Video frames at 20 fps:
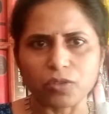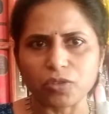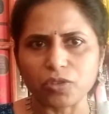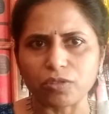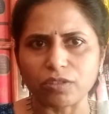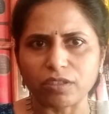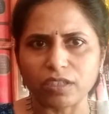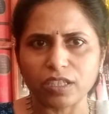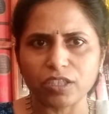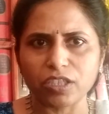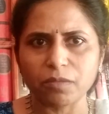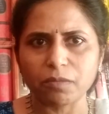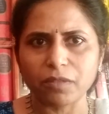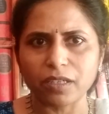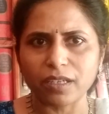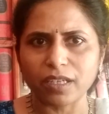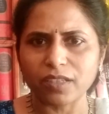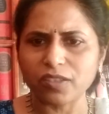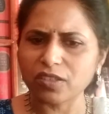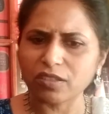you should teach him
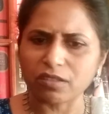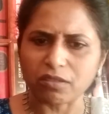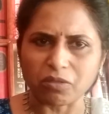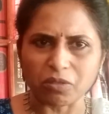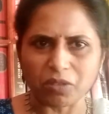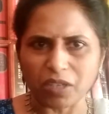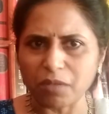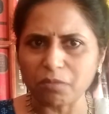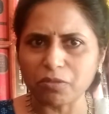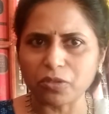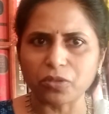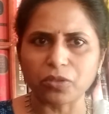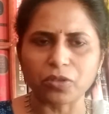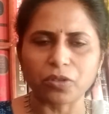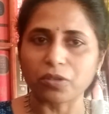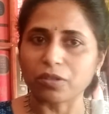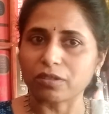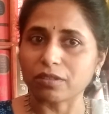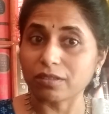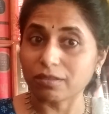a lesson, come to
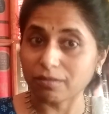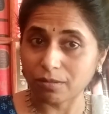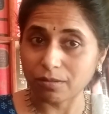court.